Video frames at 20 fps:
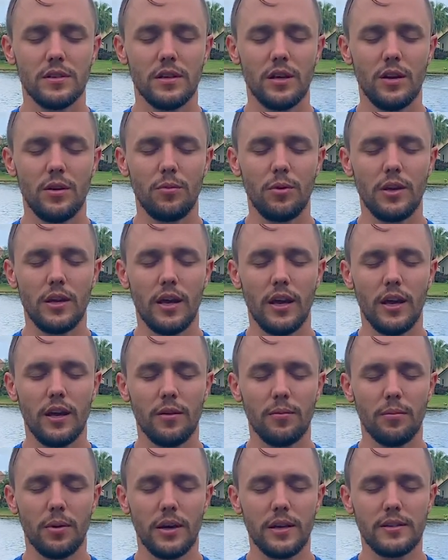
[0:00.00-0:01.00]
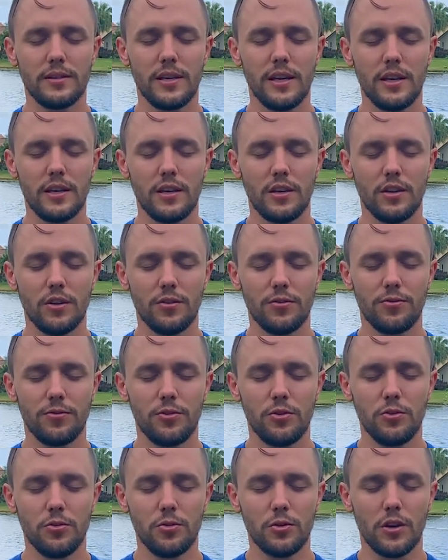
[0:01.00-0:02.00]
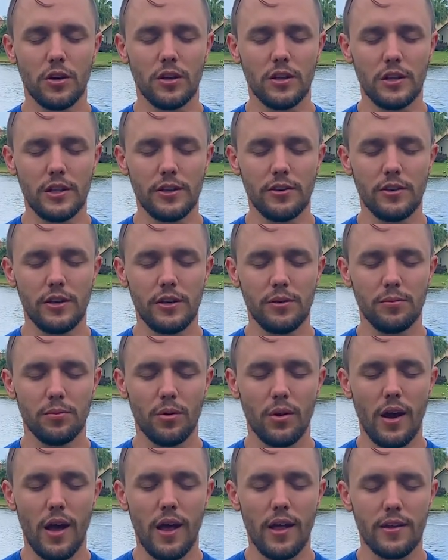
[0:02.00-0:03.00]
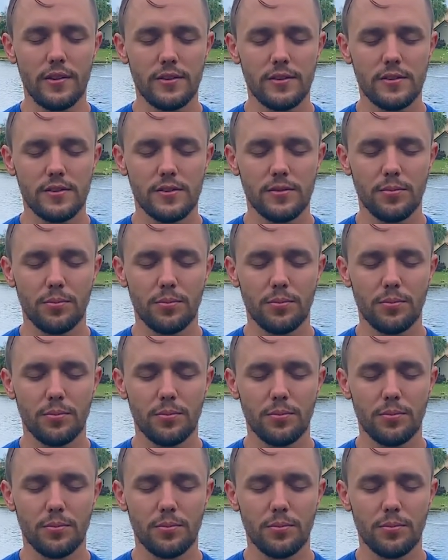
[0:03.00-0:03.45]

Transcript: And we end by taking a few clearing breaths.